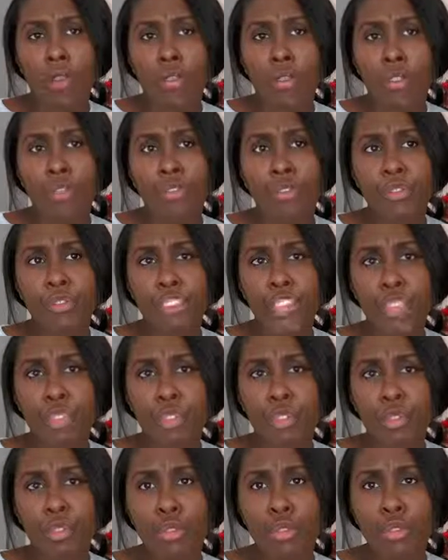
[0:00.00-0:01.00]

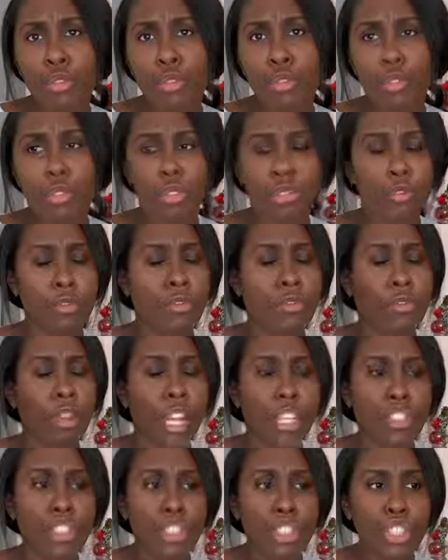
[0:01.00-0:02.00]
refused
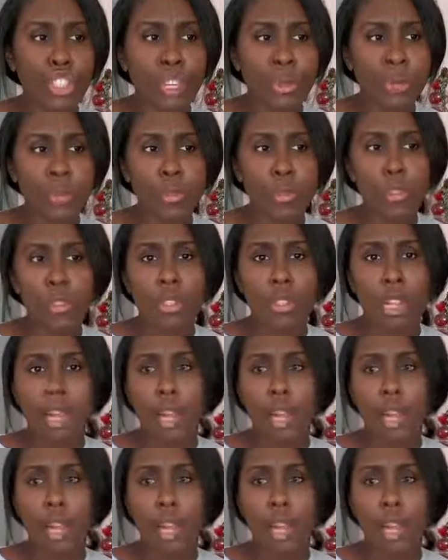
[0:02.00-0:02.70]
friendships